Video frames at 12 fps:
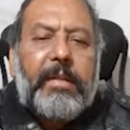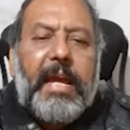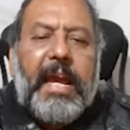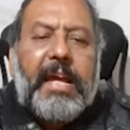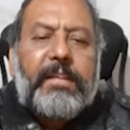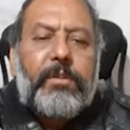
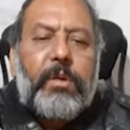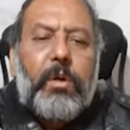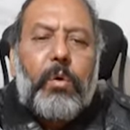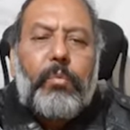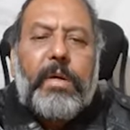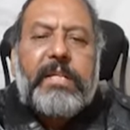As
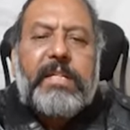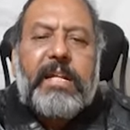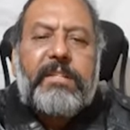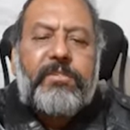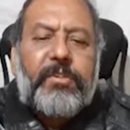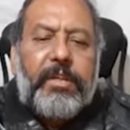one
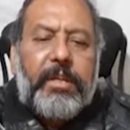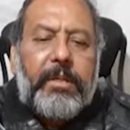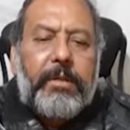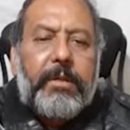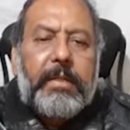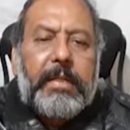can see
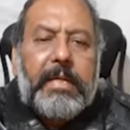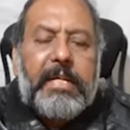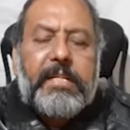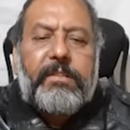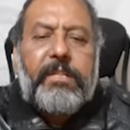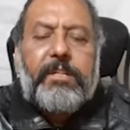
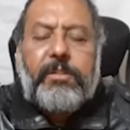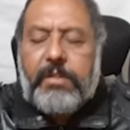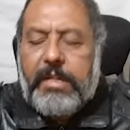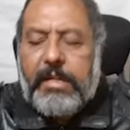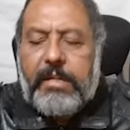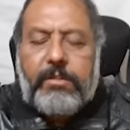in this
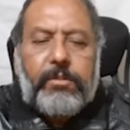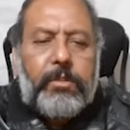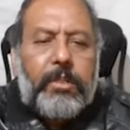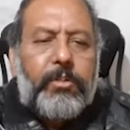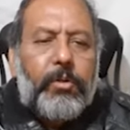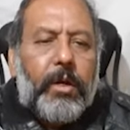case,
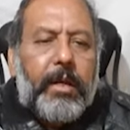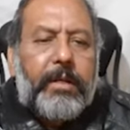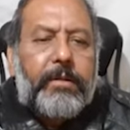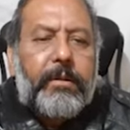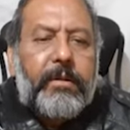the joint,